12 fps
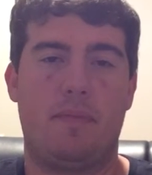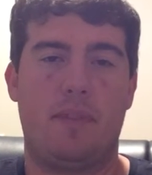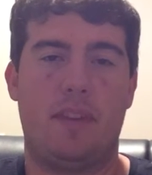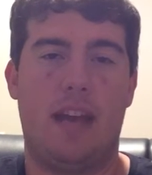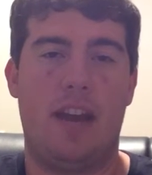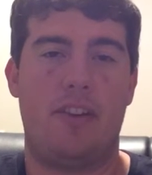
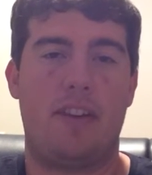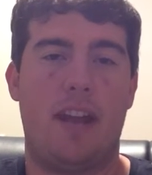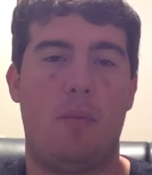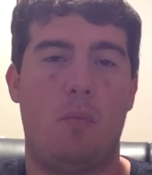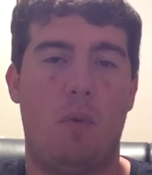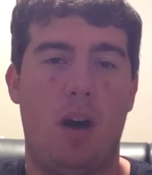Niners
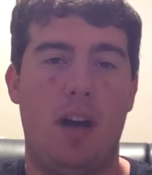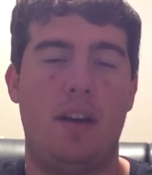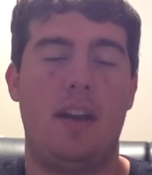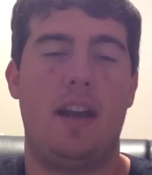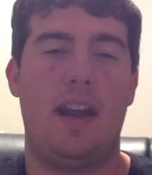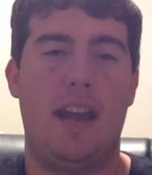had
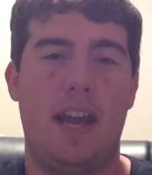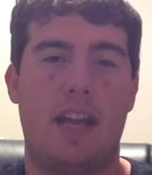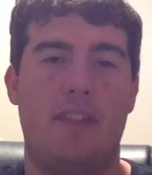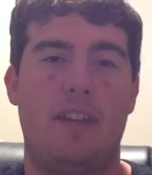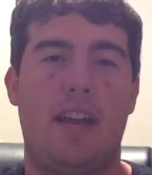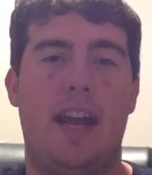one heck
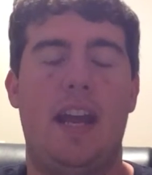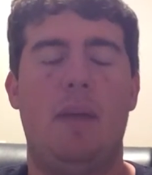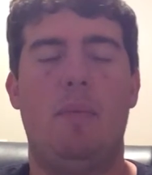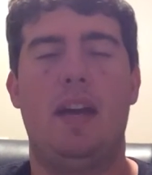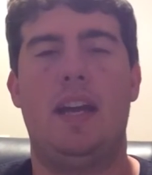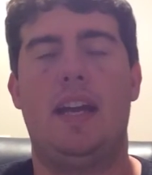of a game.